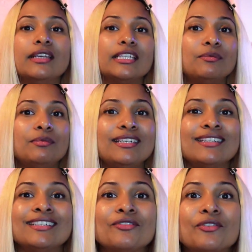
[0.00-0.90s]

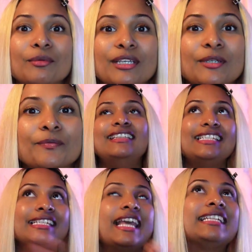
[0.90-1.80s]
experience for me.
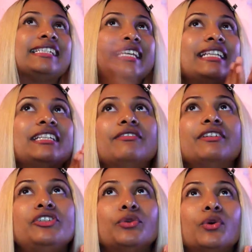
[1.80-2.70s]
This next
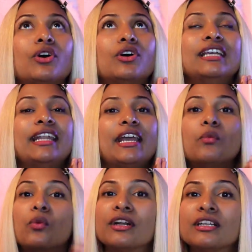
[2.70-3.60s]
individual that I
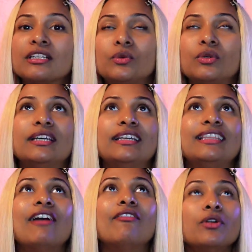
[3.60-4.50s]
worked with,
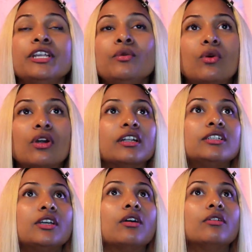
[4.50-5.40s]
I've only
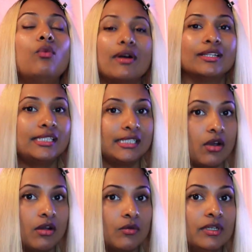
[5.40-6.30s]
worked on one
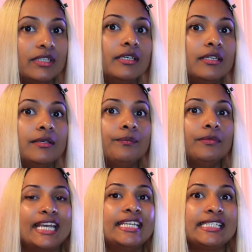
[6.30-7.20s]
song with
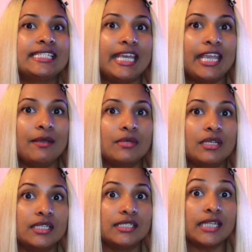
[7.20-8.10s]
him. His name
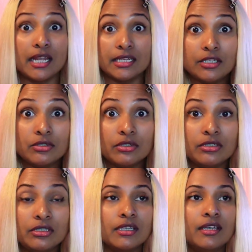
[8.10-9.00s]
is
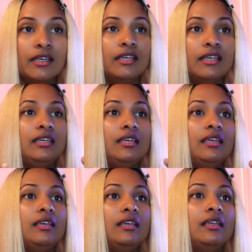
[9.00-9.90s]
Anirudh.
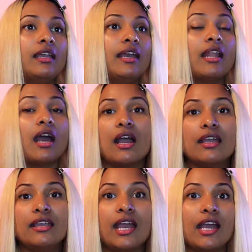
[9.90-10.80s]
He and
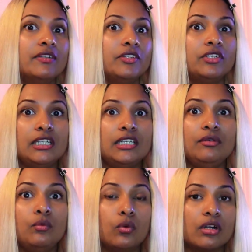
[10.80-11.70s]
I haven't really
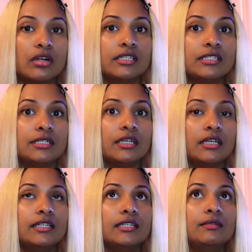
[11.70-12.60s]
worked
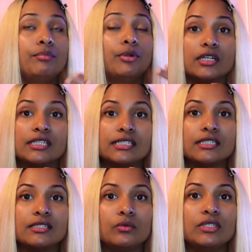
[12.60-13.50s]
in
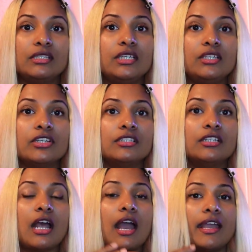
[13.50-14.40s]
person with each
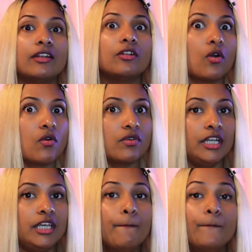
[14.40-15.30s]
other. I had
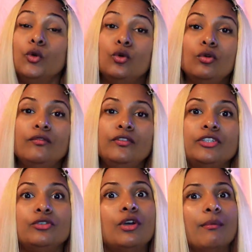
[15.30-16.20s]
already moved
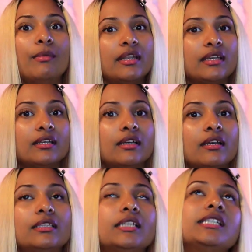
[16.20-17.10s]
to America
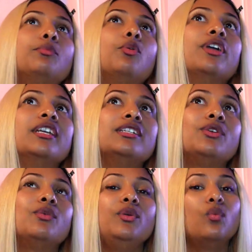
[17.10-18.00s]
at this point, so
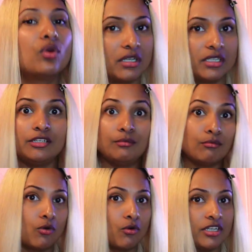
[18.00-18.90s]
we worked
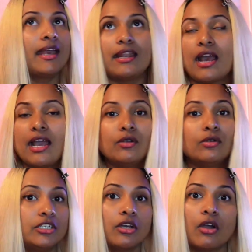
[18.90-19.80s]
remote, and I
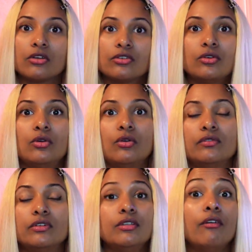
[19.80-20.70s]
only talked
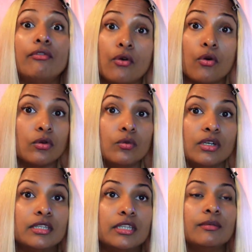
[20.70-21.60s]
over the phone
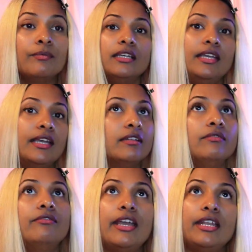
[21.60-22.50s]
with him.
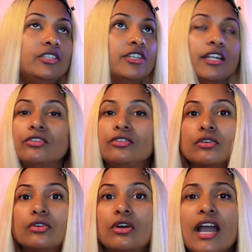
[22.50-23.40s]
Again, very
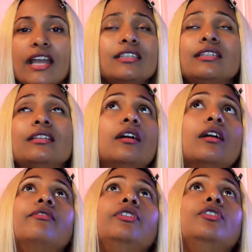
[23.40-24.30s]
gentle. I just
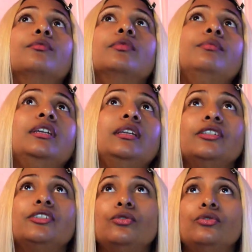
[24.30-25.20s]
love human
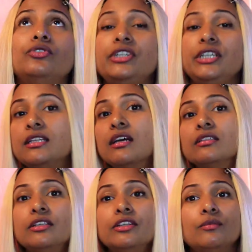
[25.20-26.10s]
beings who treat
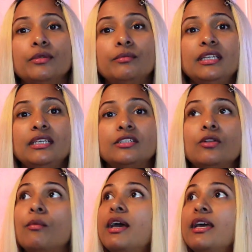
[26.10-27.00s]
other human beings,
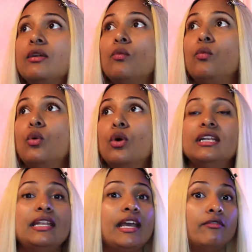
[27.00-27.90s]
no matter what
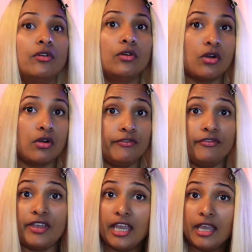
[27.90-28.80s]
level of
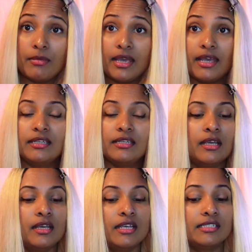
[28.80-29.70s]
fame and
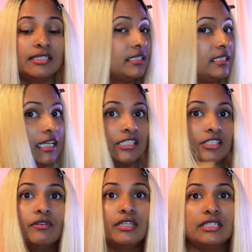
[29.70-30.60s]
success
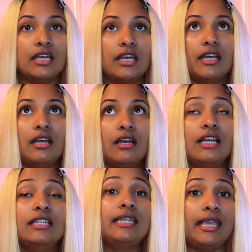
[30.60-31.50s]
you've
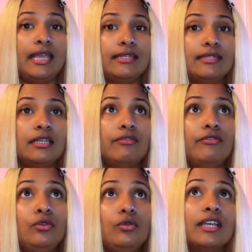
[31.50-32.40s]
attained. If
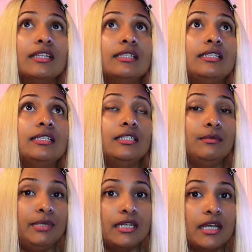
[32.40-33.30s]
you can still
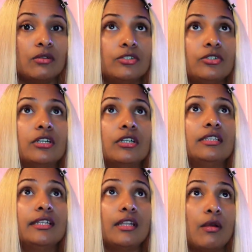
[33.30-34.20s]
be down to
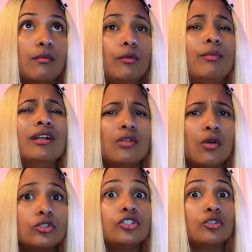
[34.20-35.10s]
earth and humble, but
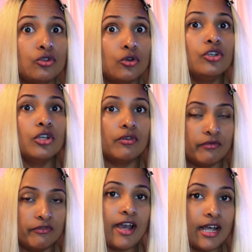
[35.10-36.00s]
also know your
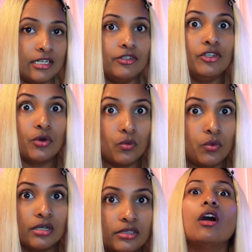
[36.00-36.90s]
value, your
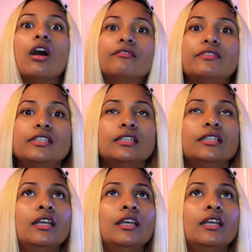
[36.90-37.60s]
worth, confident,